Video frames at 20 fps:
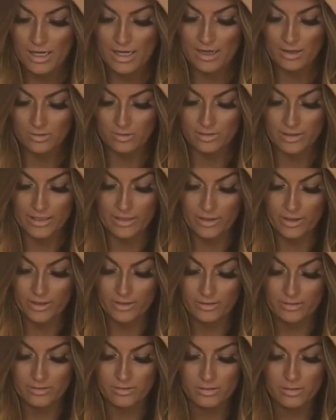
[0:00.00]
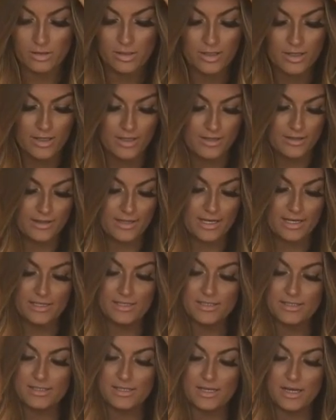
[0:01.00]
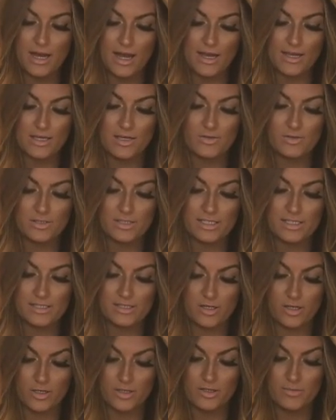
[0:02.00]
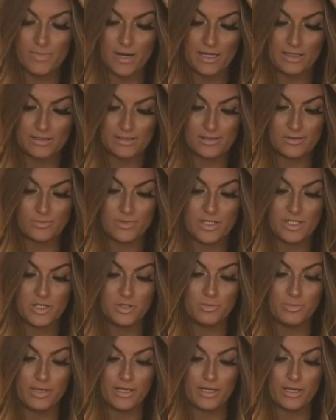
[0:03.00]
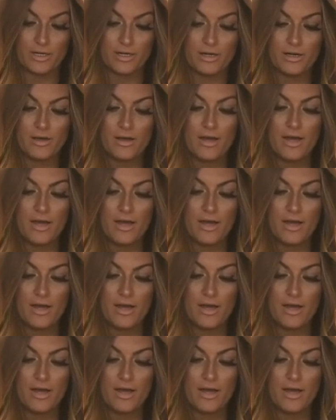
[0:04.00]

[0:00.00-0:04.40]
out later this, I use this Earth Balance Original Butter.